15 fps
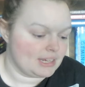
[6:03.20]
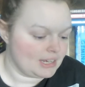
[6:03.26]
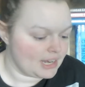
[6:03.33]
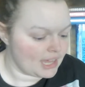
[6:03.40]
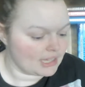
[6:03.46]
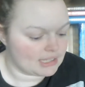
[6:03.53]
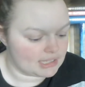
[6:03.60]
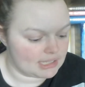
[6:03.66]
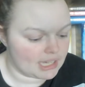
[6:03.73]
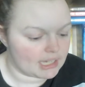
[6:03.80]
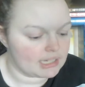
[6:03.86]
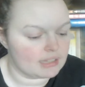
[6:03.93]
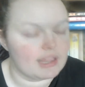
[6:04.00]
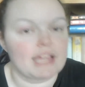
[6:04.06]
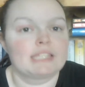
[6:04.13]
next, the
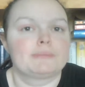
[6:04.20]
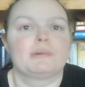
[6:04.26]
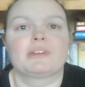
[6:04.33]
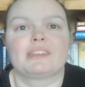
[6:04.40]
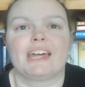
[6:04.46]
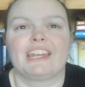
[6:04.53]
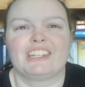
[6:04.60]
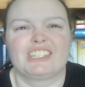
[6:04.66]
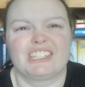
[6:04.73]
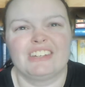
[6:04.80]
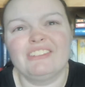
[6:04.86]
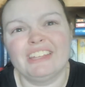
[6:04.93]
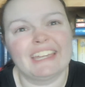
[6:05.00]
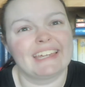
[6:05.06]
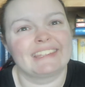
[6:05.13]
second to last book that I just didn't
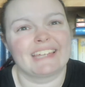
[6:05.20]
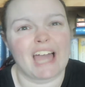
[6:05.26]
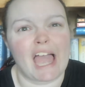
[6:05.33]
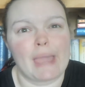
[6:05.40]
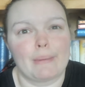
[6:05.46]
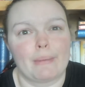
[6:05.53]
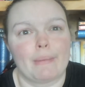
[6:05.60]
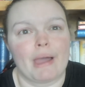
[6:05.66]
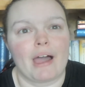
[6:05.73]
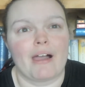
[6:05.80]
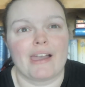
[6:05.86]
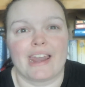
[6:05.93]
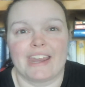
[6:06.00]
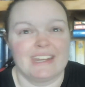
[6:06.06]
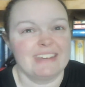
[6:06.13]
really get the hype about
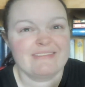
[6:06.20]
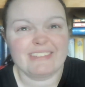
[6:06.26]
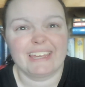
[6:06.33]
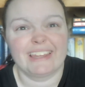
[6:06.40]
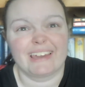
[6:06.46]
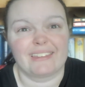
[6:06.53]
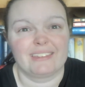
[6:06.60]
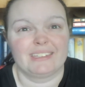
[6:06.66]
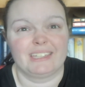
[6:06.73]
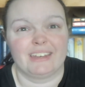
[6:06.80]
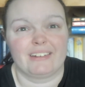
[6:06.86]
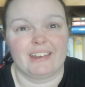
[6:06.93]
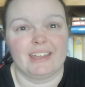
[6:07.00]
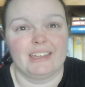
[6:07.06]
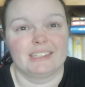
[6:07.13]
and I didn't really like the
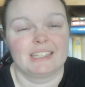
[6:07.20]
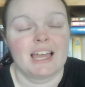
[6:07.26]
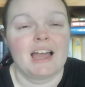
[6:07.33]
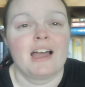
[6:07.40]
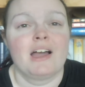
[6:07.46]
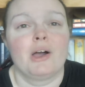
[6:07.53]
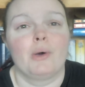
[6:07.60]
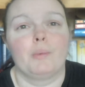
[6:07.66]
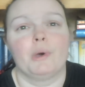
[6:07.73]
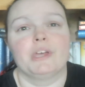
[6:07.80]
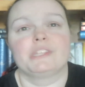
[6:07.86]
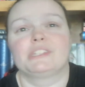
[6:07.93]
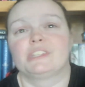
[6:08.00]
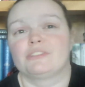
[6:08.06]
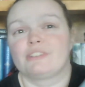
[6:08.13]
series
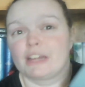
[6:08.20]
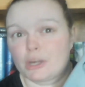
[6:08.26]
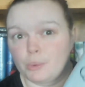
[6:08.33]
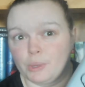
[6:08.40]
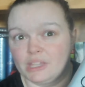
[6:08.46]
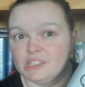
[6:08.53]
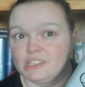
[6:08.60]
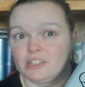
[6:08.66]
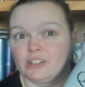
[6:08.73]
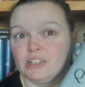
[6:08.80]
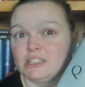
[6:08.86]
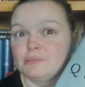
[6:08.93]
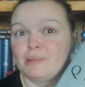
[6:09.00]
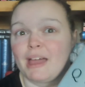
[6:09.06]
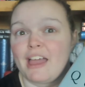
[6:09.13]
was the Red Queen series
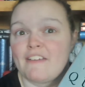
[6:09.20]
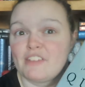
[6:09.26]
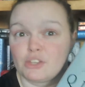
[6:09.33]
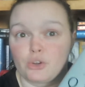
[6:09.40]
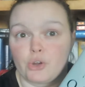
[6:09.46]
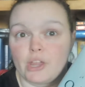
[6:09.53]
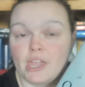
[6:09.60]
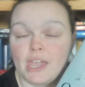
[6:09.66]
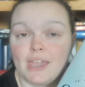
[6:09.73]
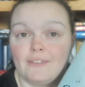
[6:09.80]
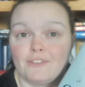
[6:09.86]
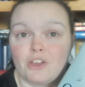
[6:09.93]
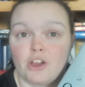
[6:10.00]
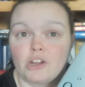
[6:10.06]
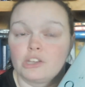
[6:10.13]
by Victoria
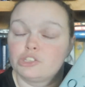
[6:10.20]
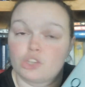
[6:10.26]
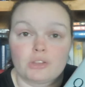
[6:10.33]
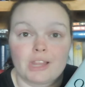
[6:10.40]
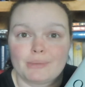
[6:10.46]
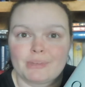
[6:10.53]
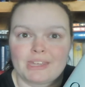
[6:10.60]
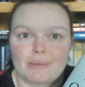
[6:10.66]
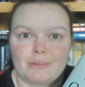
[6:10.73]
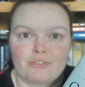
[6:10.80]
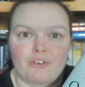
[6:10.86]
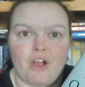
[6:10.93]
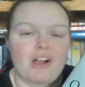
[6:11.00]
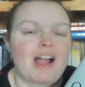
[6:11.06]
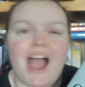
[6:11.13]
Aveyard. Don't let, get me
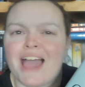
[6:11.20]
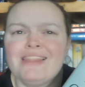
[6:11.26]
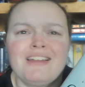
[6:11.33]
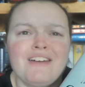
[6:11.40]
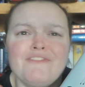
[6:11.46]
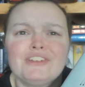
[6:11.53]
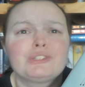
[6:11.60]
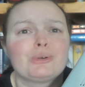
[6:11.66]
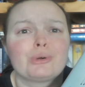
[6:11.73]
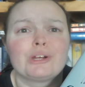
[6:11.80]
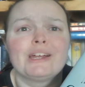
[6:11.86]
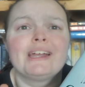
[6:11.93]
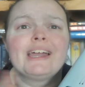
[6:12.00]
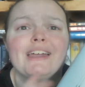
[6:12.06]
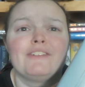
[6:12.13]
wrong, I love
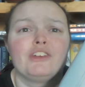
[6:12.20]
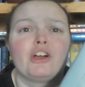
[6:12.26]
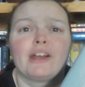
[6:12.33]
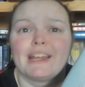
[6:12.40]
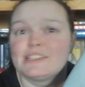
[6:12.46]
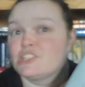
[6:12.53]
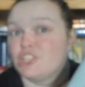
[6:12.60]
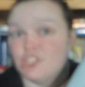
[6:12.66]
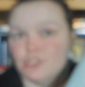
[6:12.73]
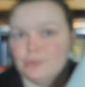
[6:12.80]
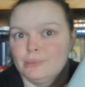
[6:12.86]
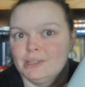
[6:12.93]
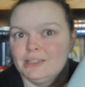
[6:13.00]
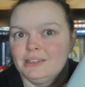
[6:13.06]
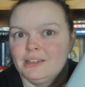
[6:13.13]
Victoria Aveyard as a
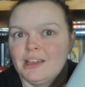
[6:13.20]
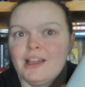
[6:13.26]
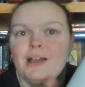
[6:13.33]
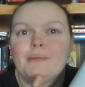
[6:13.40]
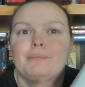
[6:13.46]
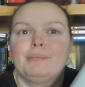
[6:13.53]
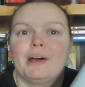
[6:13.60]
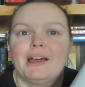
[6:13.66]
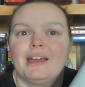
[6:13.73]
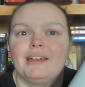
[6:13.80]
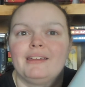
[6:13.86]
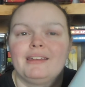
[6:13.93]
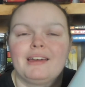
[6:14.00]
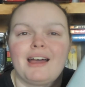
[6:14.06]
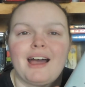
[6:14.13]
human, but
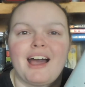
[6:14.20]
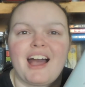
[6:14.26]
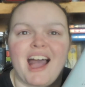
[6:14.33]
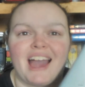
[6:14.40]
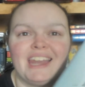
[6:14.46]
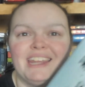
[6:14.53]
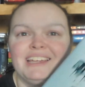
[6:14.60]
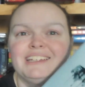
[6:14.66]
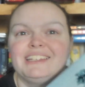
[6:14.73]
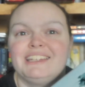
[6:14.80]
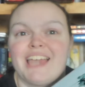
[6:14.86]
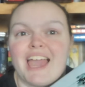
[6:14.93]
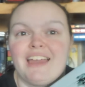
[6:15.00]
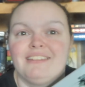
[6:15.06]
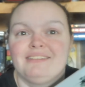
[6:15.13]
I didn't
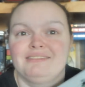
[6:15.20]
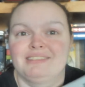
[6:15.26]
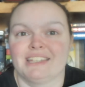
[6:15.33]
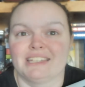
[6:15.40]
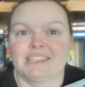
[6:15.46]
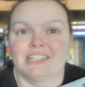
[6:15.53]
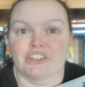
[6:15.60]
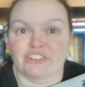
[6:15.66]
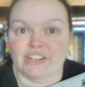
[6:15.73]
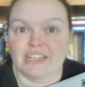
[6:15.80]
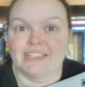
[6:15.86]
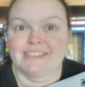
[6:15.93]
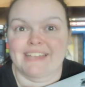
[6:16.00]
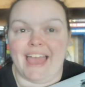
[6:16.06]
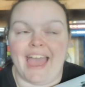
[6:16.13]
get this
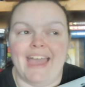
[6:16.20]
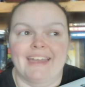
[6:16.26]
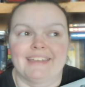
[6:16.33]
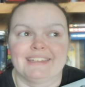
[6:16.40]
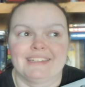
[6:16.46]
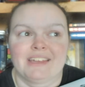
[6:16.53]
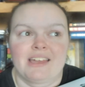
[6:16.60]
series and